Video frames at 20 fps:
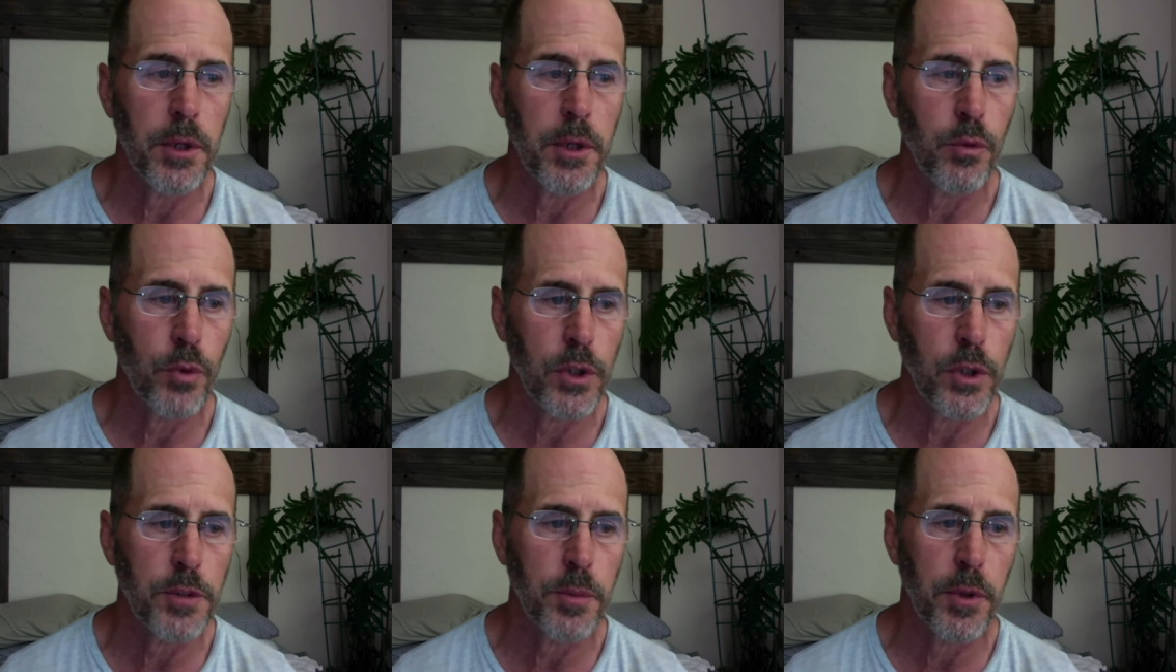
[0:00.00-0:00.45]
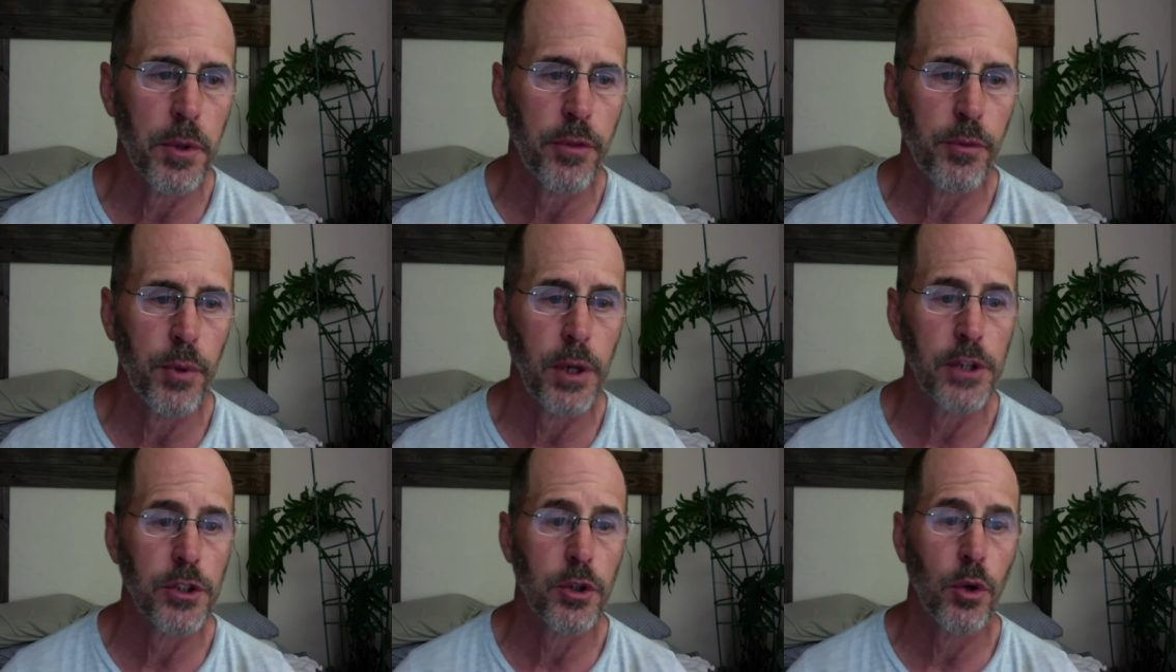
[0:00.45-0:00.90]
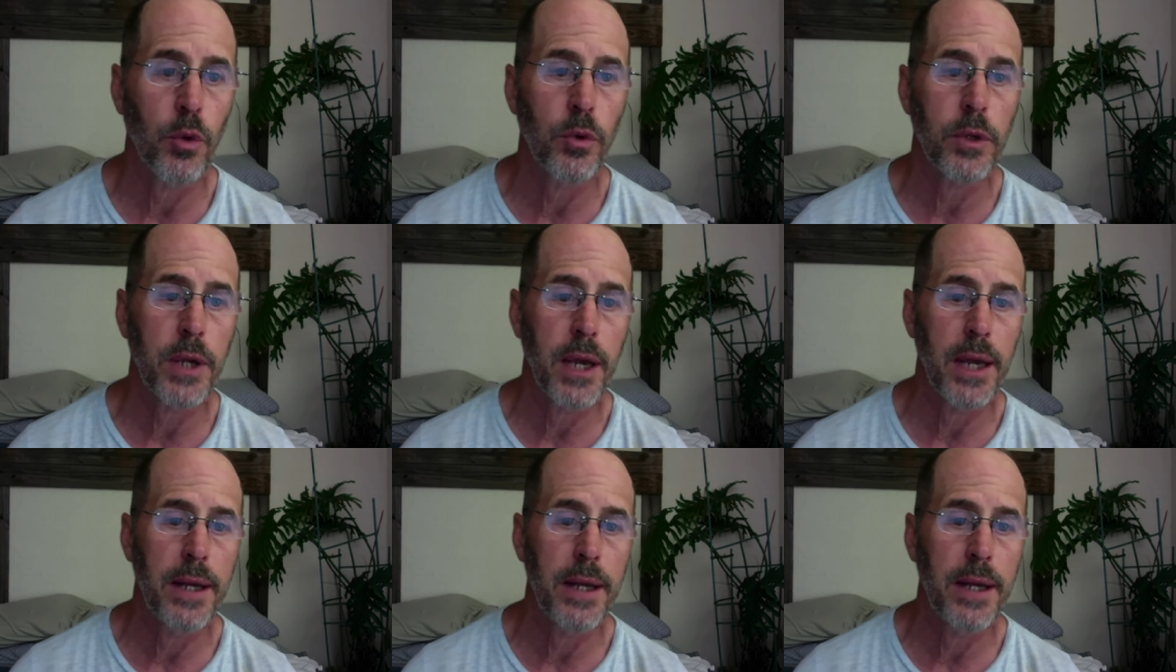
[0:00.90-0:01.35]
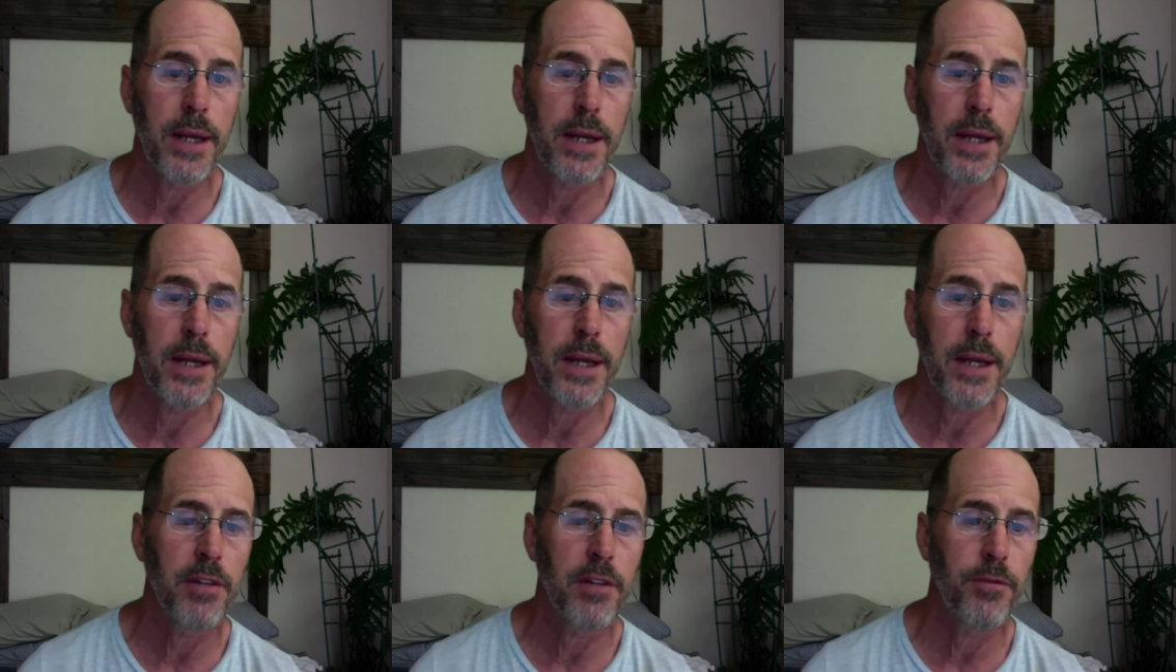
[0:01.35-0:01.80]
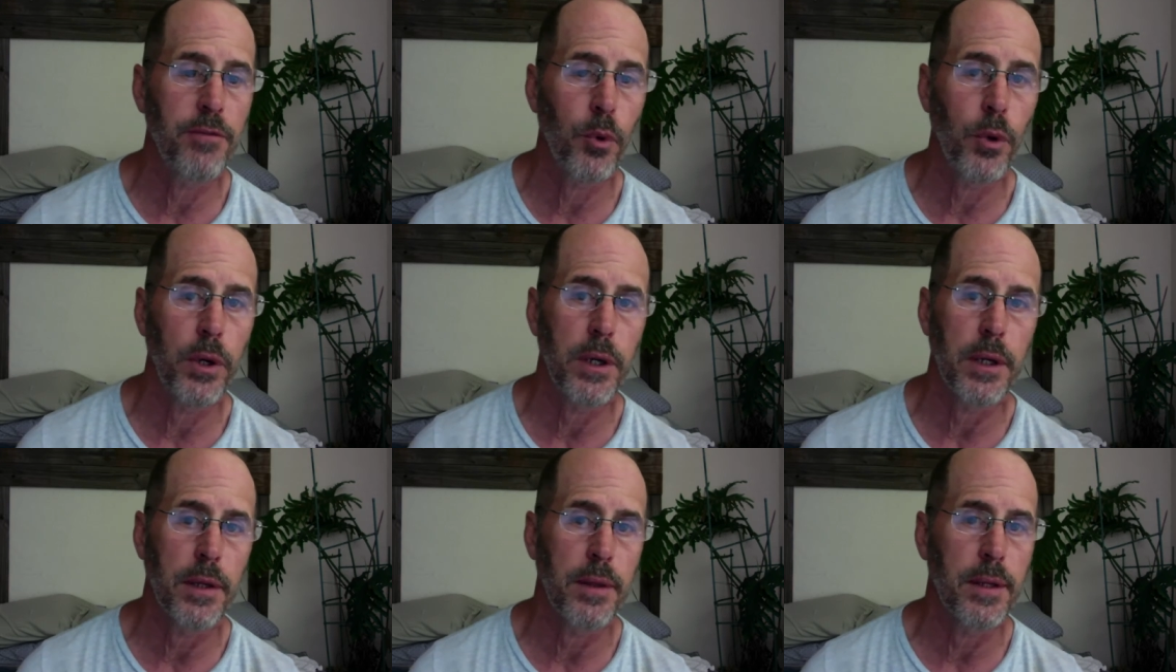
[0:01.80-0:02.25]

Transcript: enrichment threshold cannot be avoided,